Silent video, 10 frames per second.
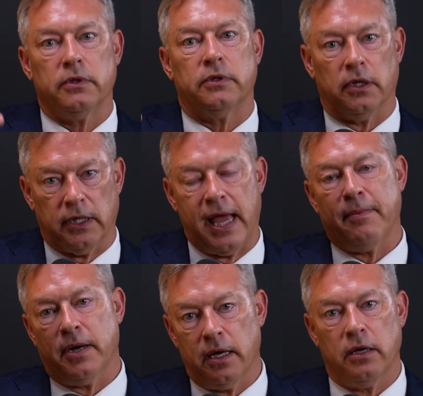the
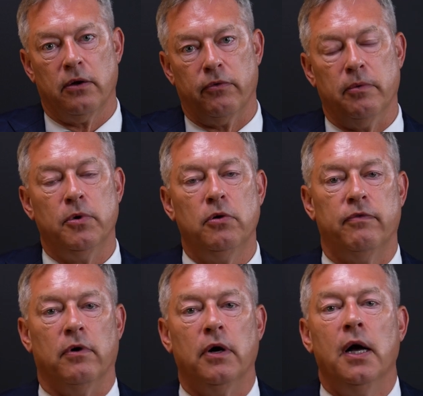lamina
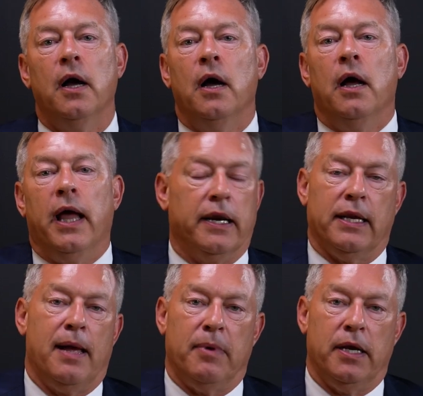removal. And
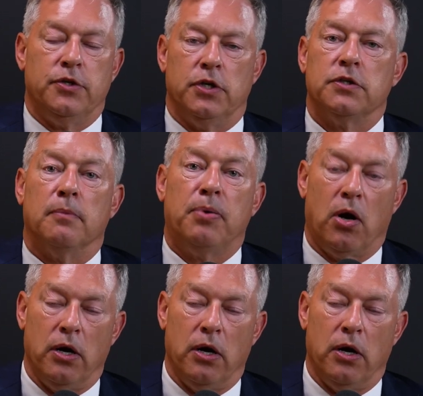lamina is just a